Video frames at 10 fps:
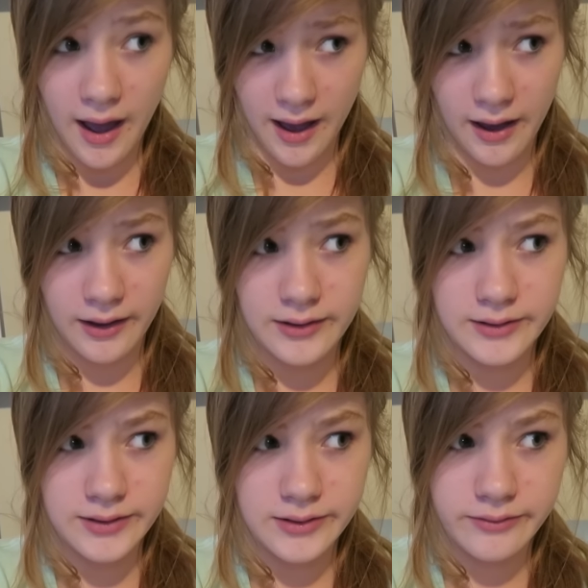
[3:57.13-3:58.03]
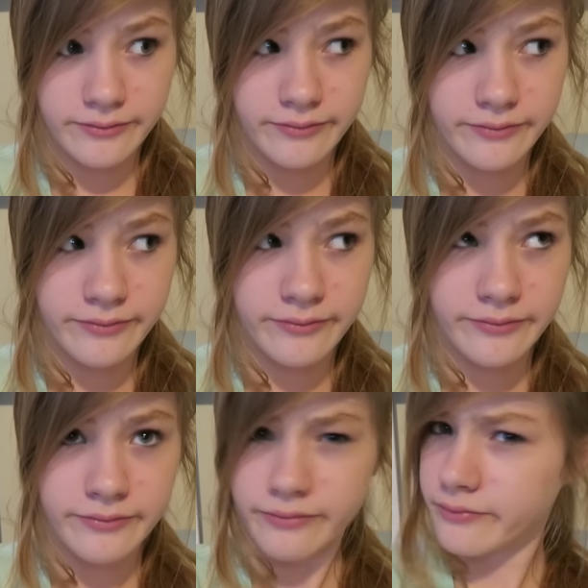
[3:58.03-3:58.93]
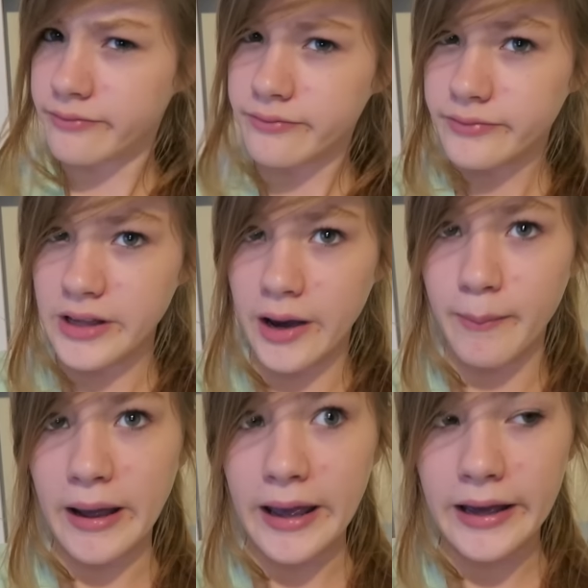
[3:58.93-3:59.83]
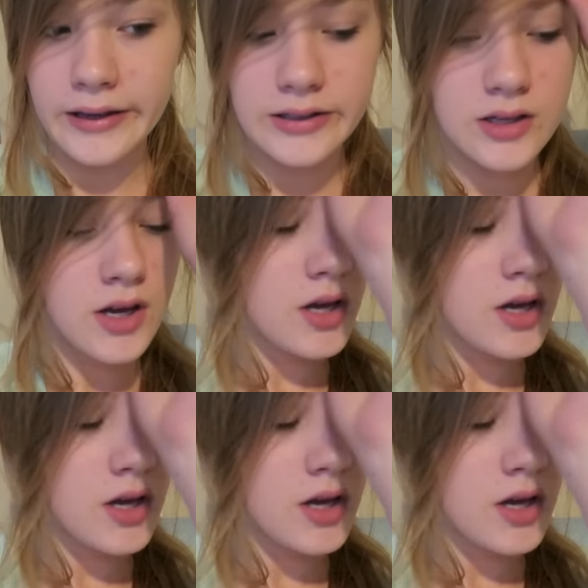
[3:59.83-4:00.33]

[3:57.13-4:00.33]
eggs. Yeah, my eggs.